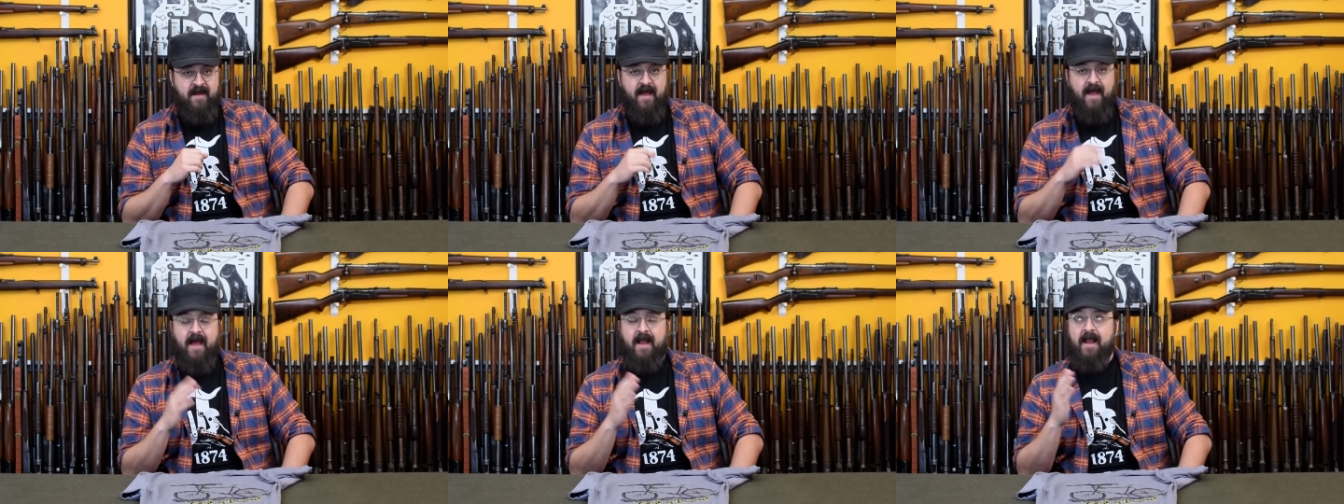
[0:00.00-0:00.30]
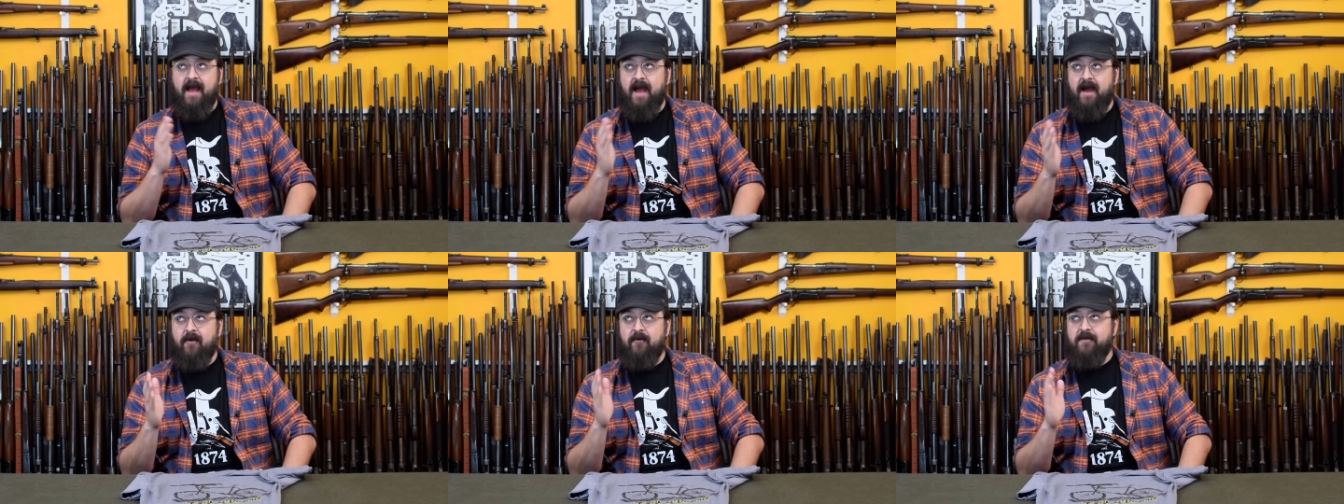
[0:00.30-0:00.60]
and
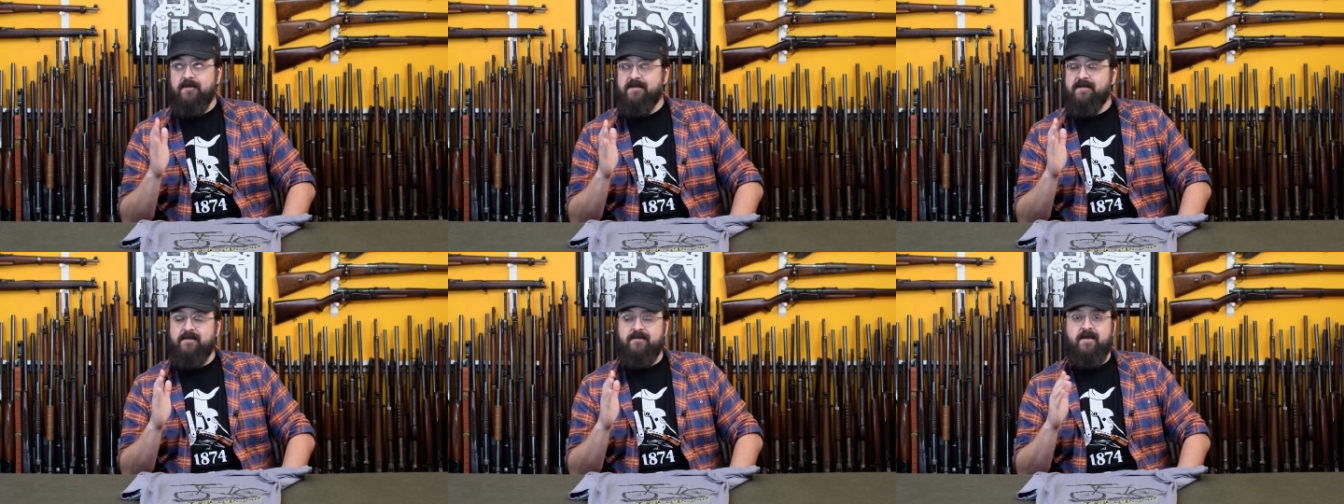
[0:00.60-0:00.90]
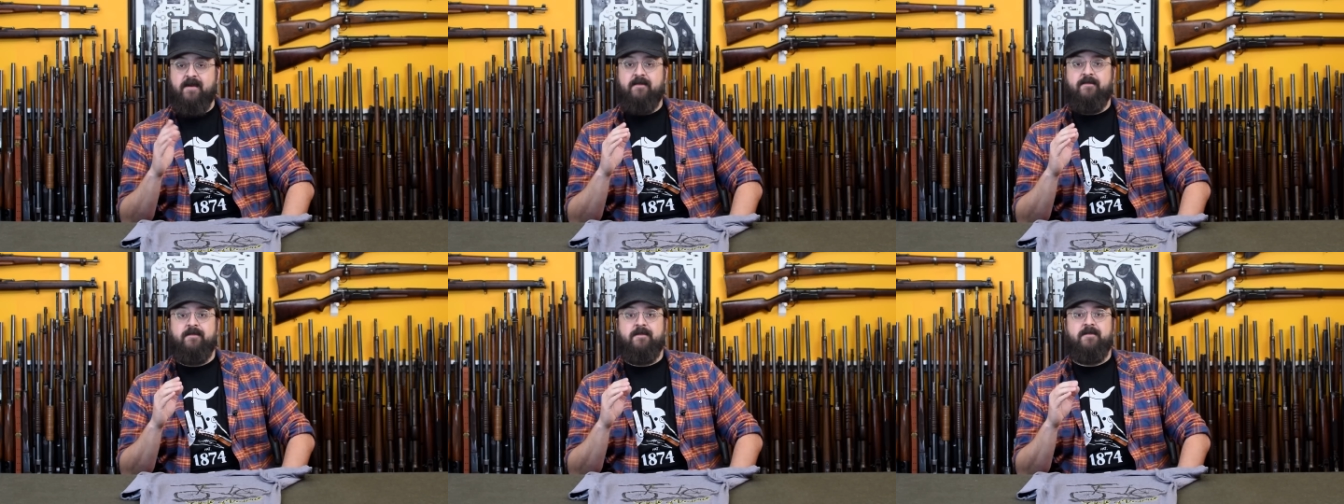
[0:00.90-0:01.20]
hours of
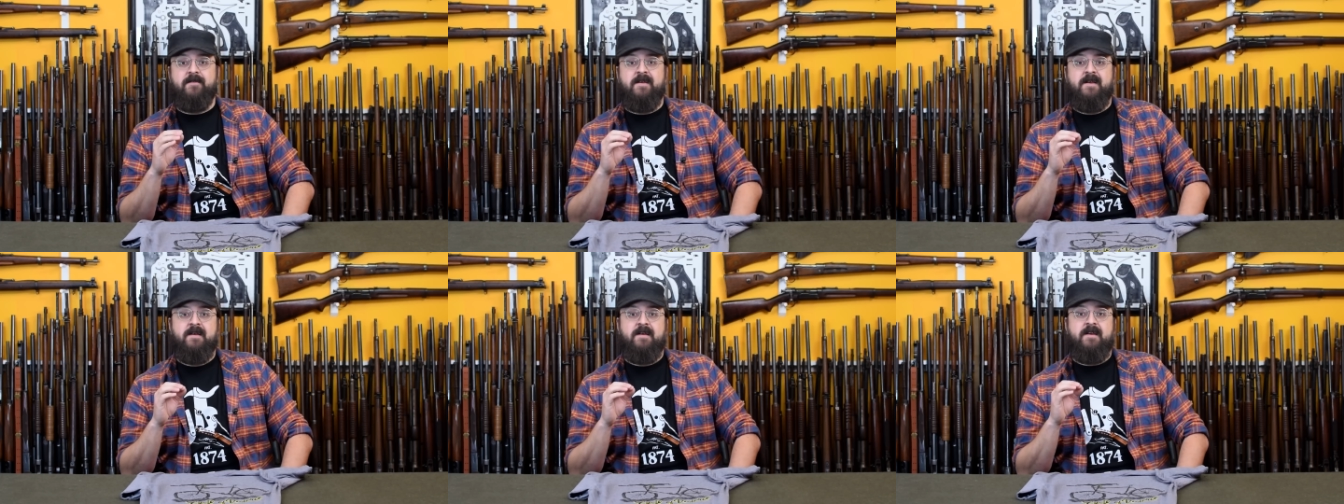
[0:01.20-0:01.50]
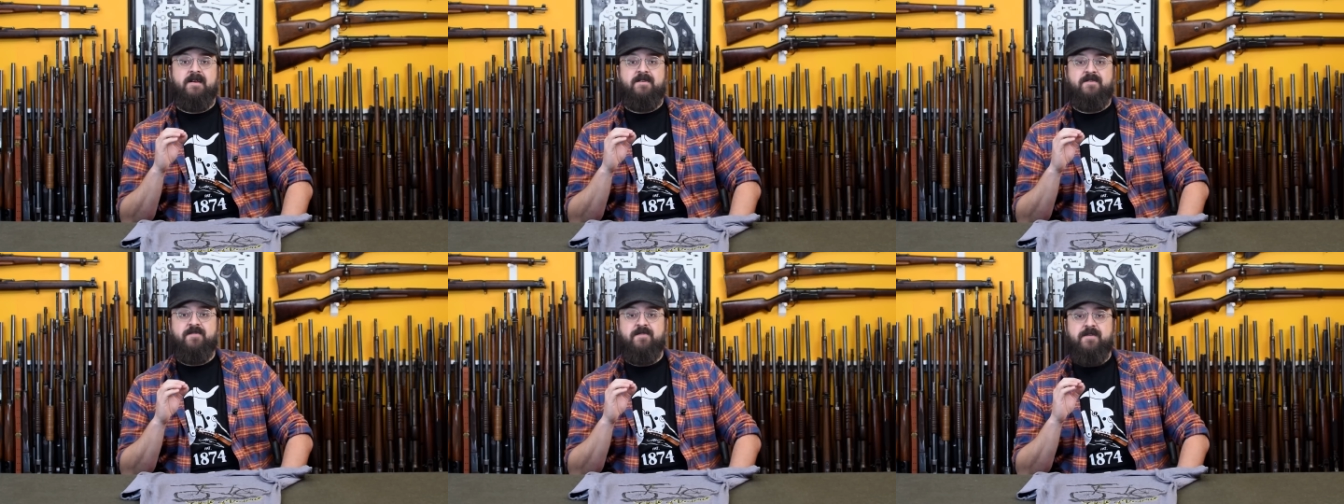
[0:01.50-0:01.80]
effort
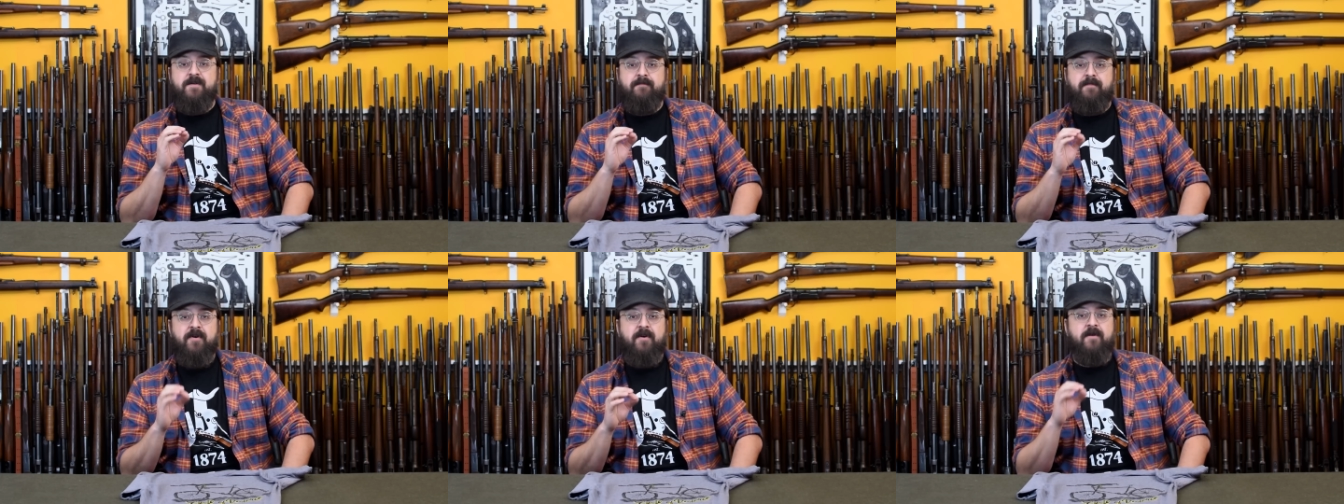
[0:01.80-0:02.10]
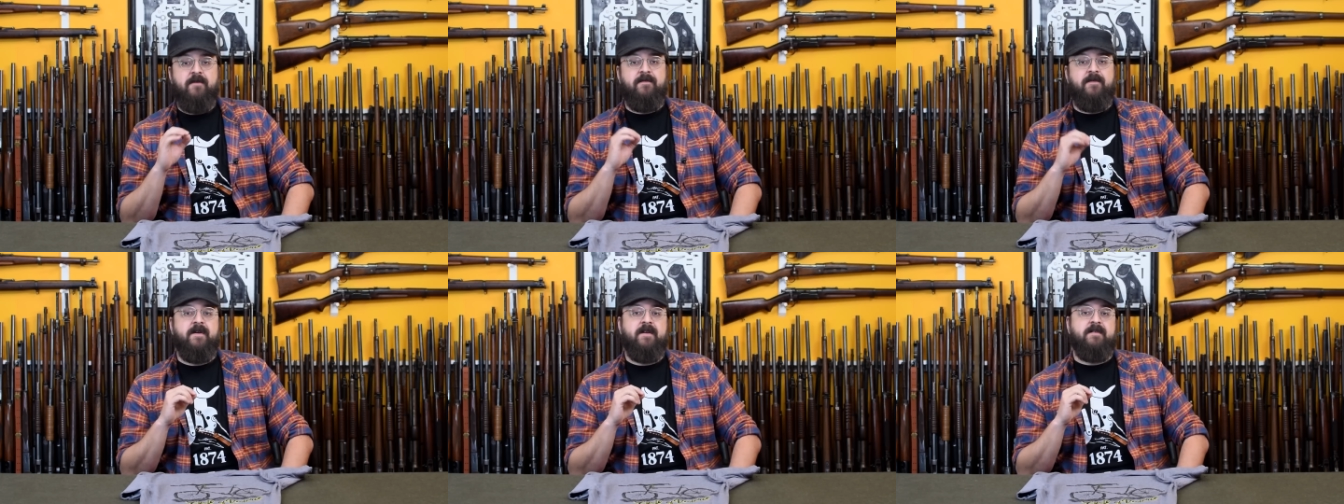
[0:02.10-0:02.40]
into the
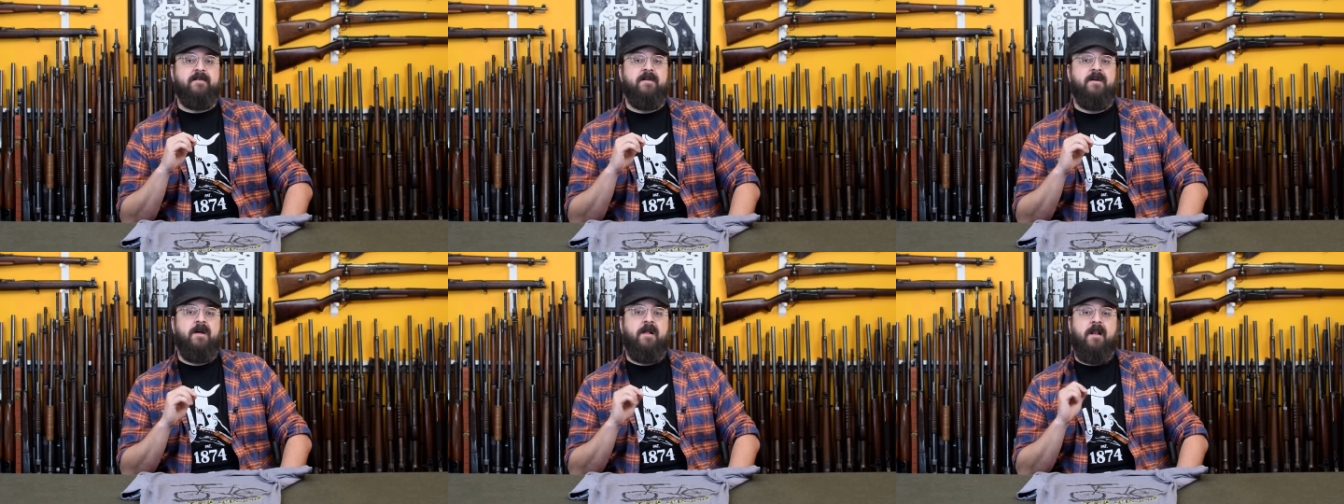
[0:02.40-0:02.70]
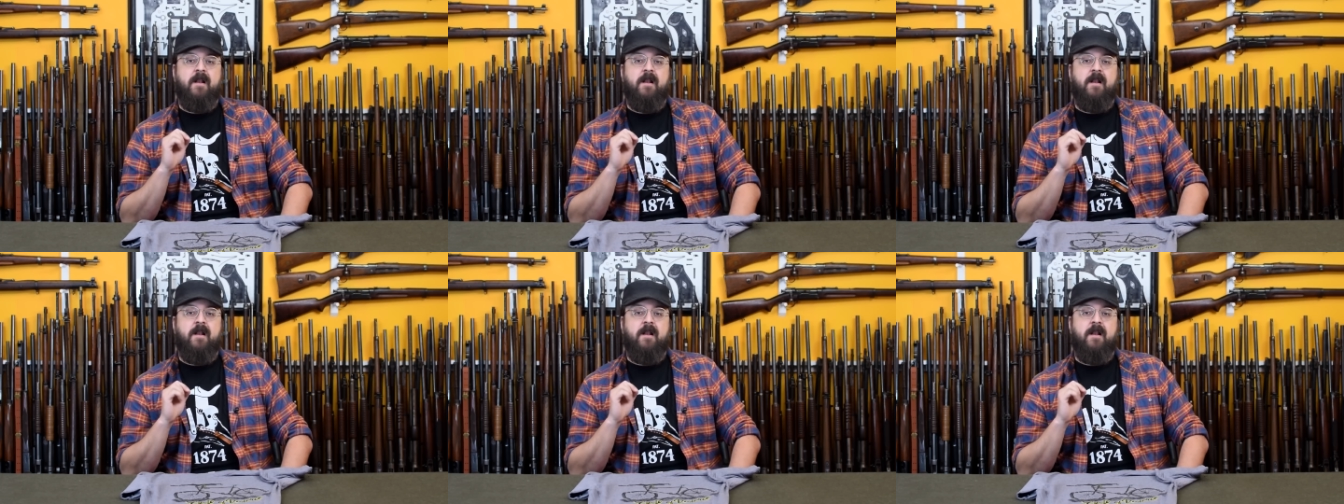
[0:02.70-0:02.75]
perfect,